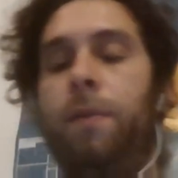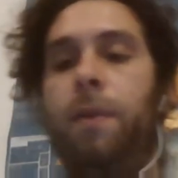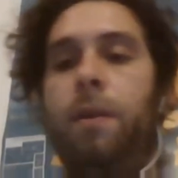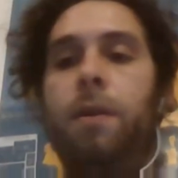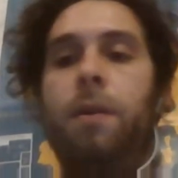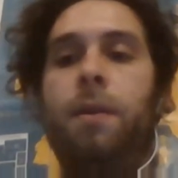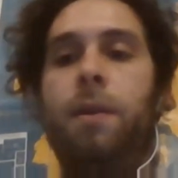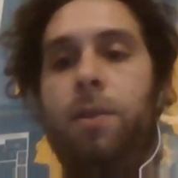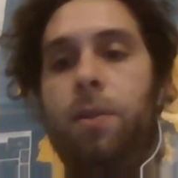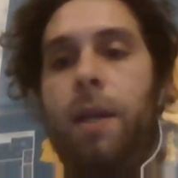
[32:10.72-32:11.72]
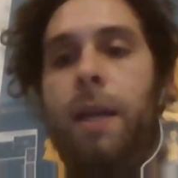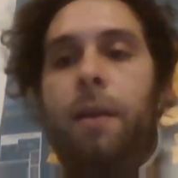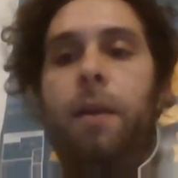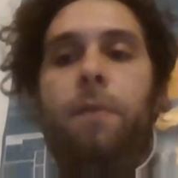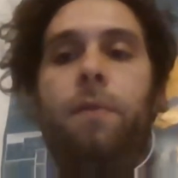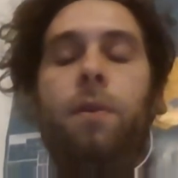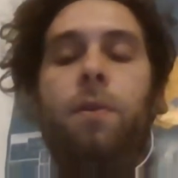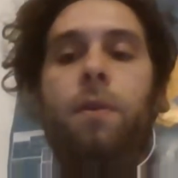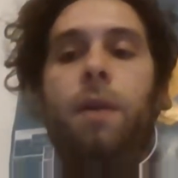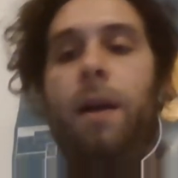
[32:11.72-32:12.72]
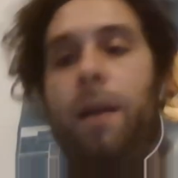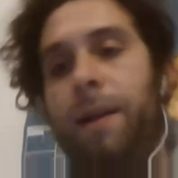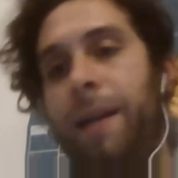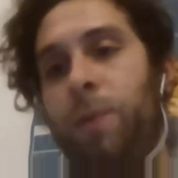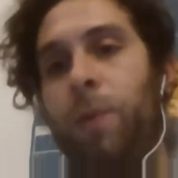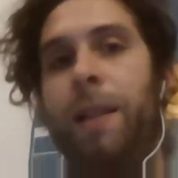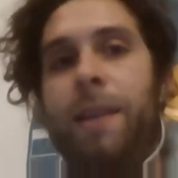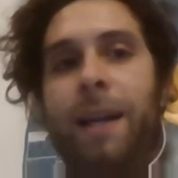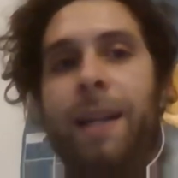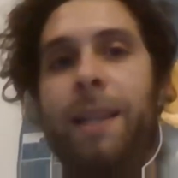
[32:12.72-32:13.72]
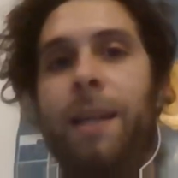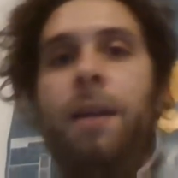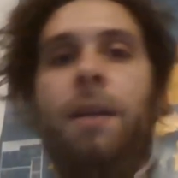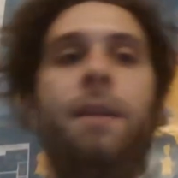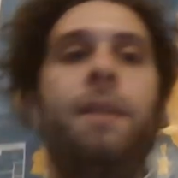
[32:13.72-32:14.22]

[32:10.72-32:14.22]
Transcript: If, it's okay if you get well, Kalitera.